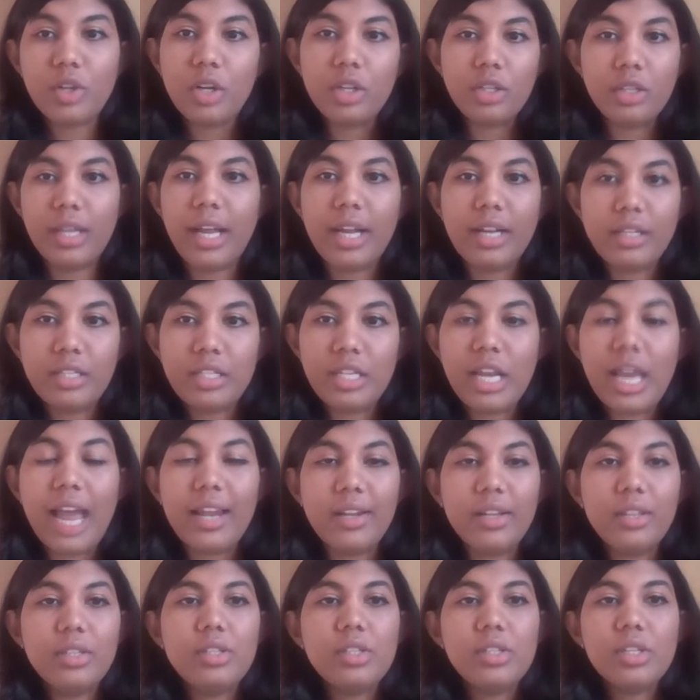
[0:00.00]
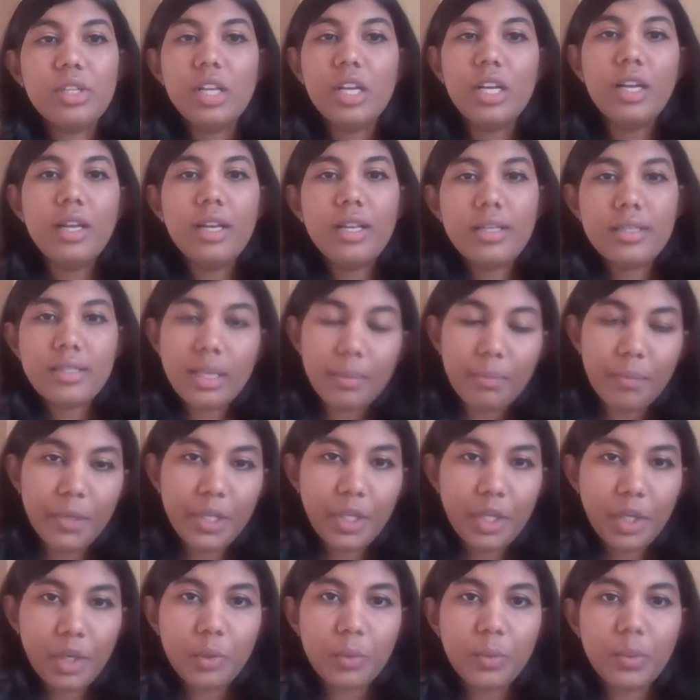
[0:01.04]
on that challenge,
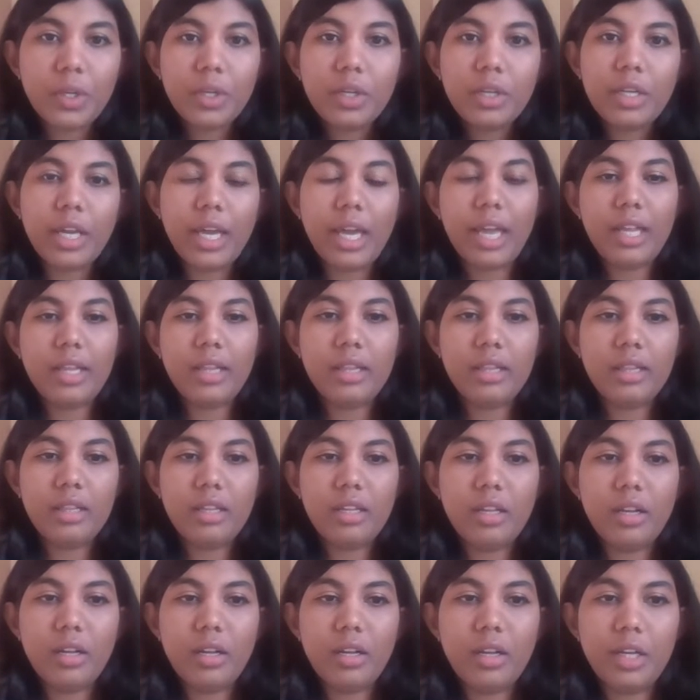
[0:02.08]
submit your work, and